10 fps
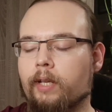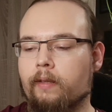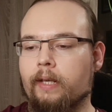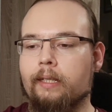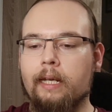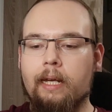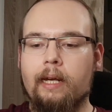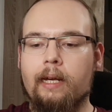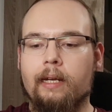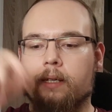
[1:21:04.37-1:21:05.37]
stuff like that.
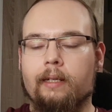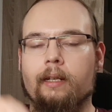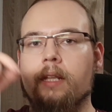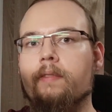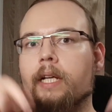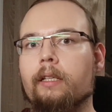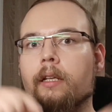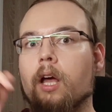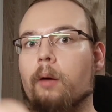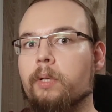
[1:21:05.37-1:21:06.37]
Leave that
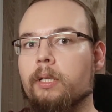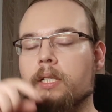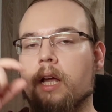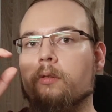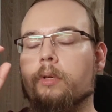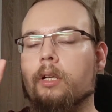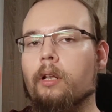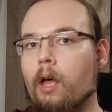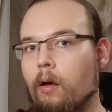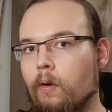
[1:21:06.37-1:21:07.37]
in the comments down
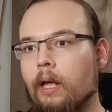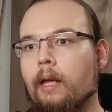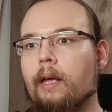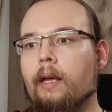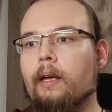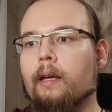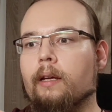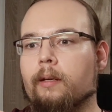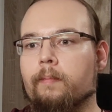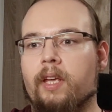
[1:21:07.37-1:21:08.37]
below.
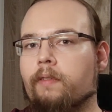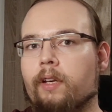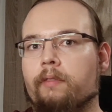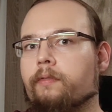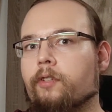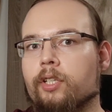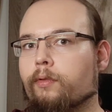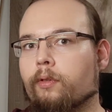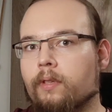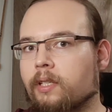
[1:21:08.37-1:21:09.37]
Even if
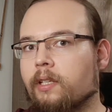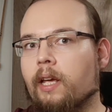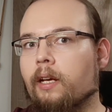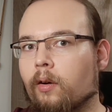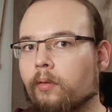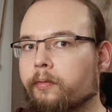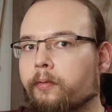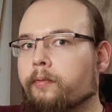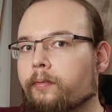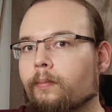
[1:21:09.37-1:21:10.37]
just for the sake of,
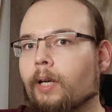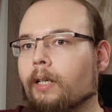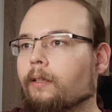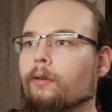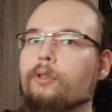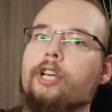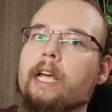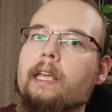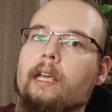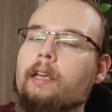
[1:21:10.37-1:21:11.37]
I don't know,
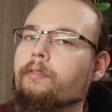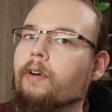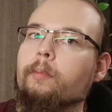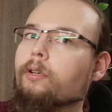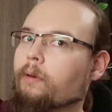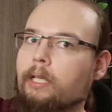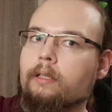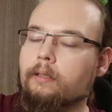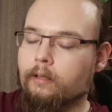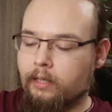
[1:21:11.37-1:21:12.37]
checking if I'm
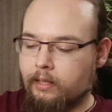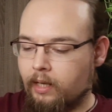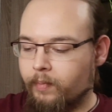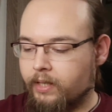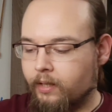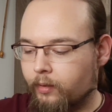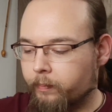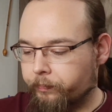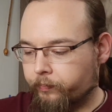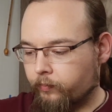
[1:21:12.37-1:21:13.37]
correct in the next
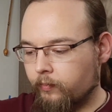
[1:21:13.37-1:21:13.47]
episode.